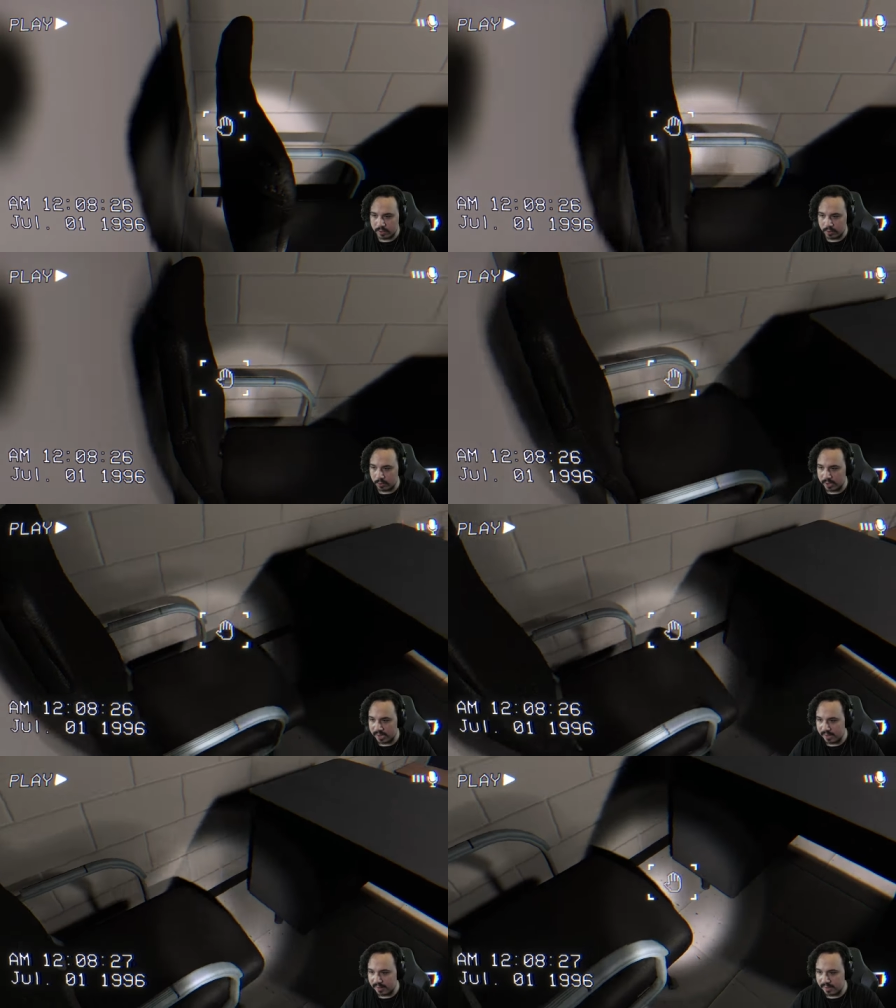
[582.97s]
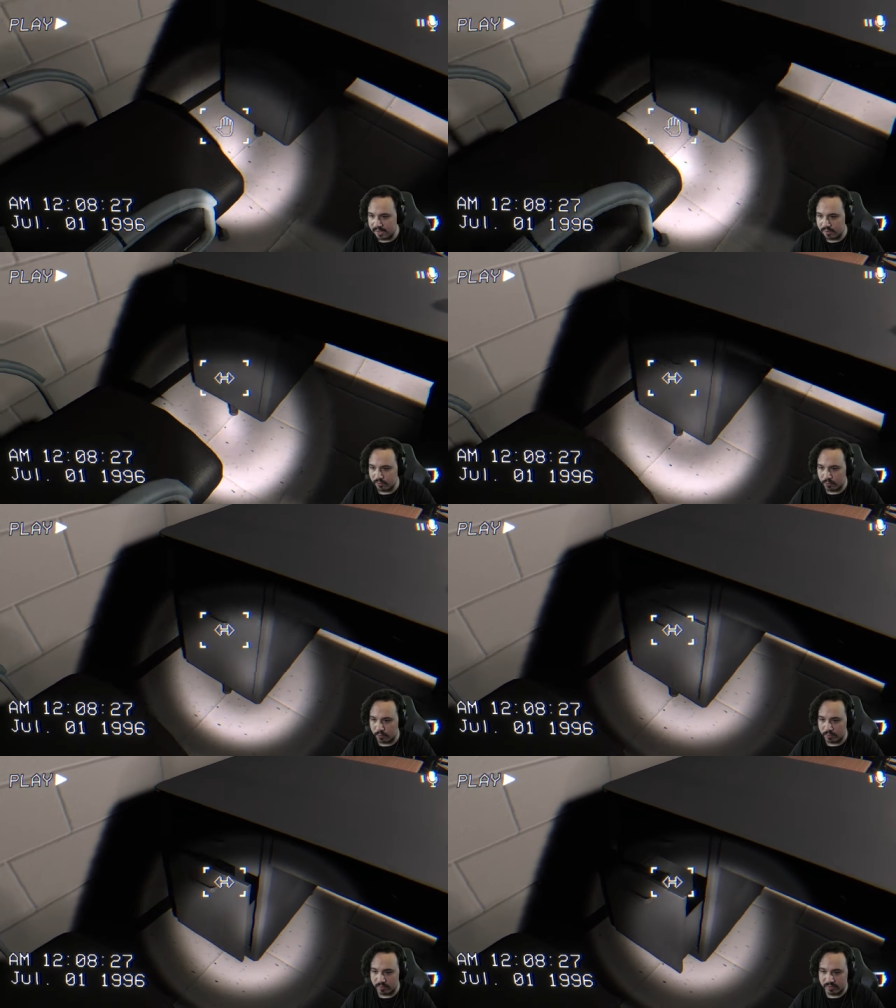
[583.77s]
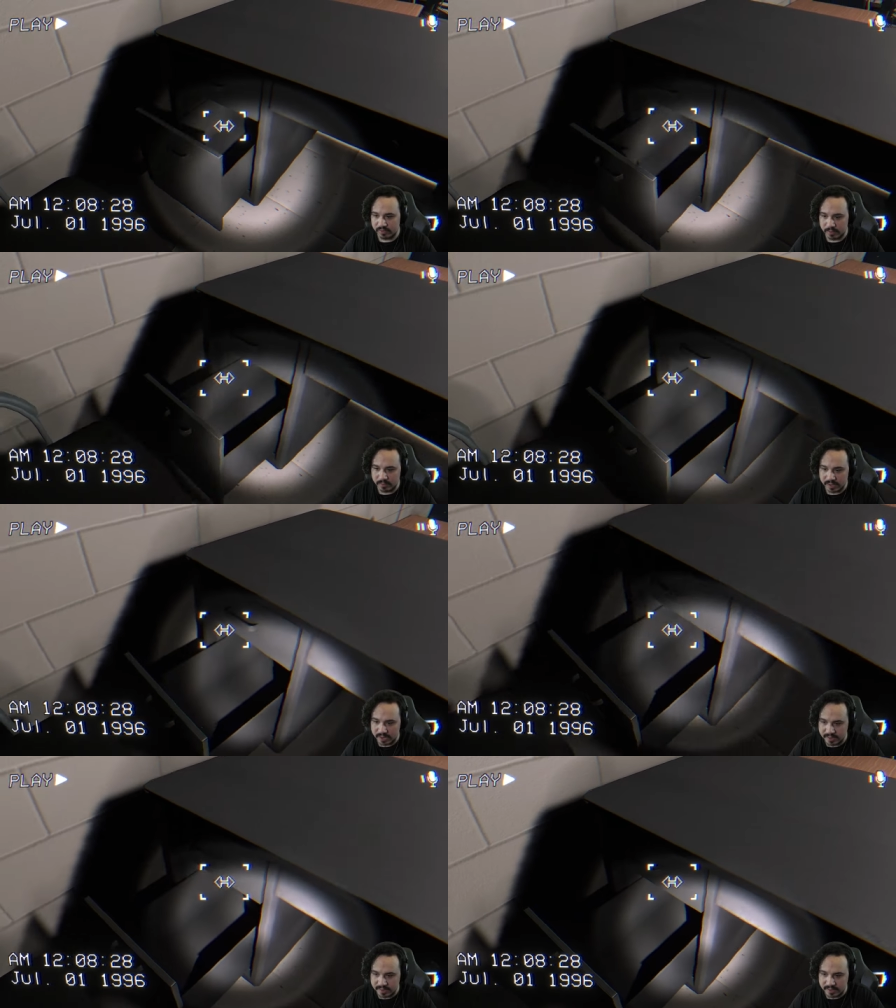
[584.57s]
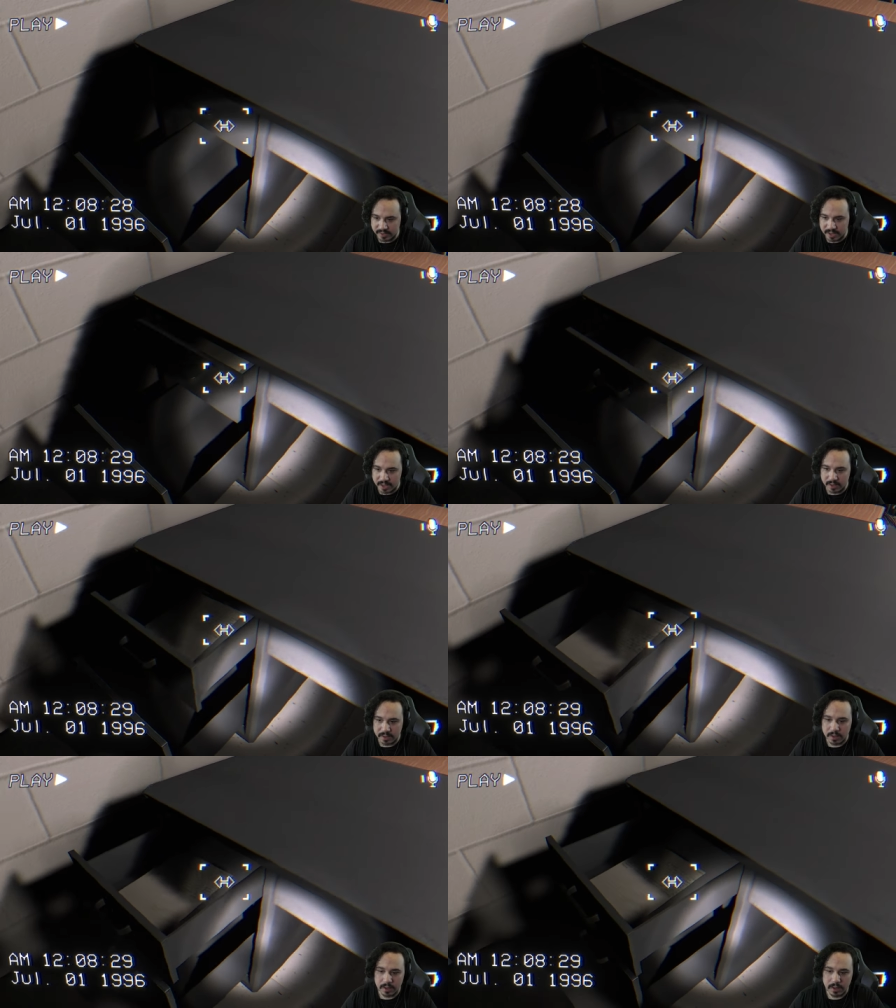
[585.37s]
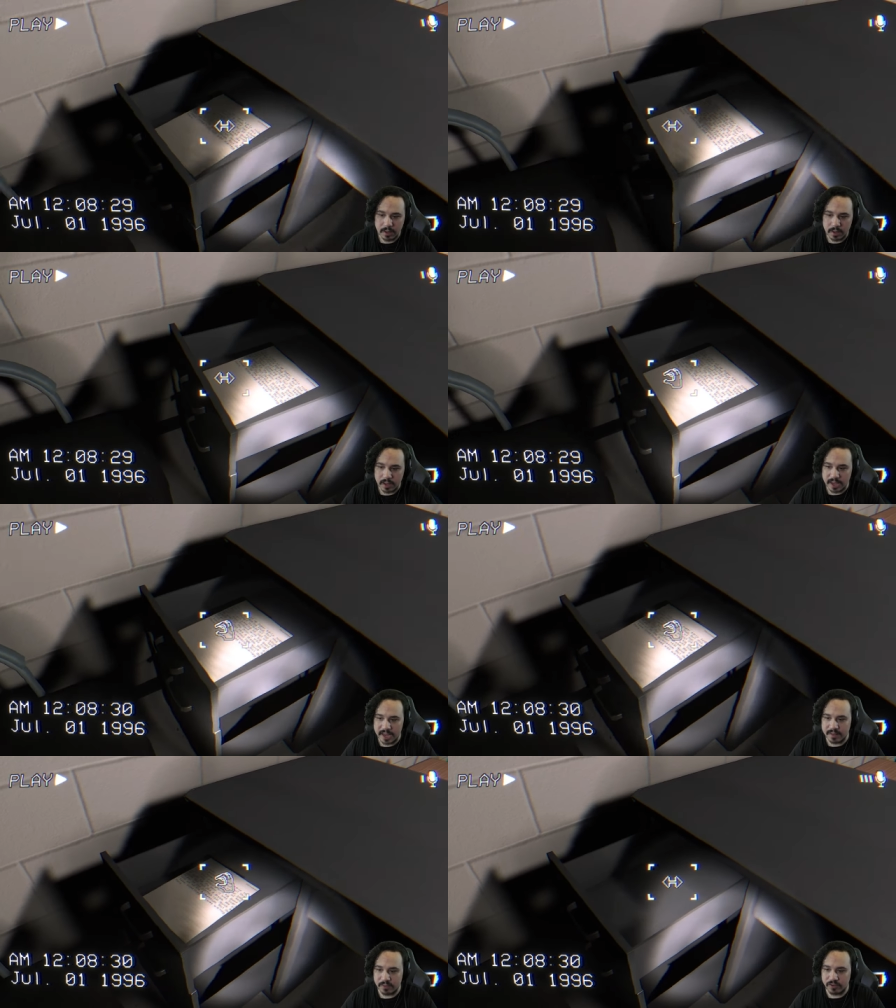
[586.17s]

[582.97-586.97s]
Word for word: look in these drawers because I don't think I did yet. And there's